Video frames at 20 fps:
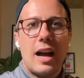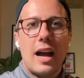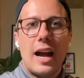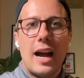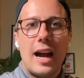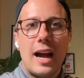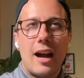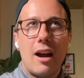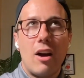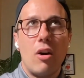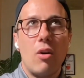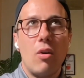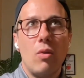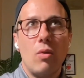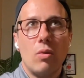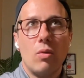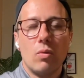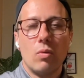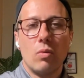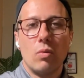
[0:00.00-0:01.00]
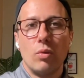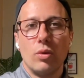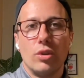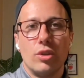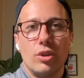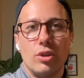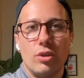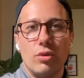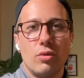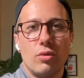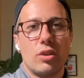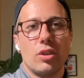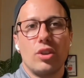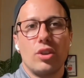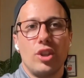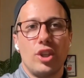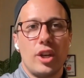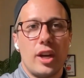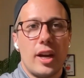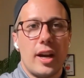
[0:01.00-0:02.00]
How would you
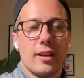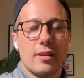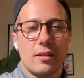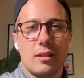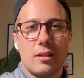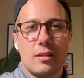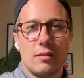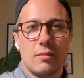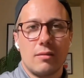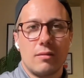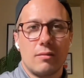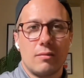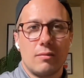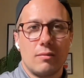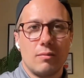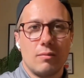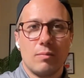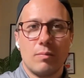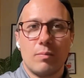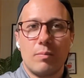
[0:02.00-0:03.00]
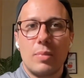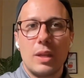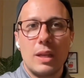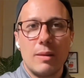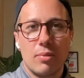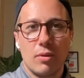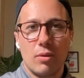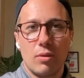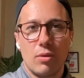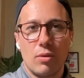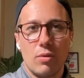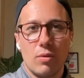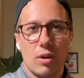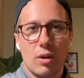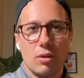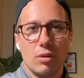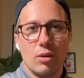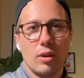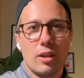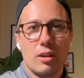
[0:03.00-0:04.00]
suggest people
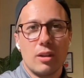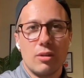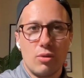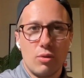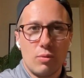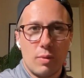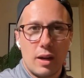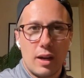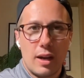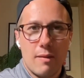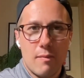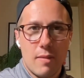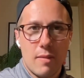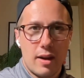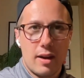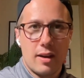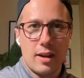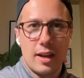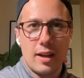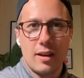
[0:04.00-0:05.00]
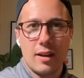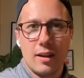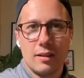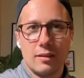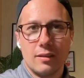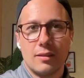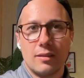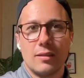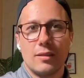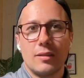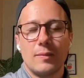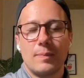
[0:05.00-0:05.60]
who are looking to buy metadata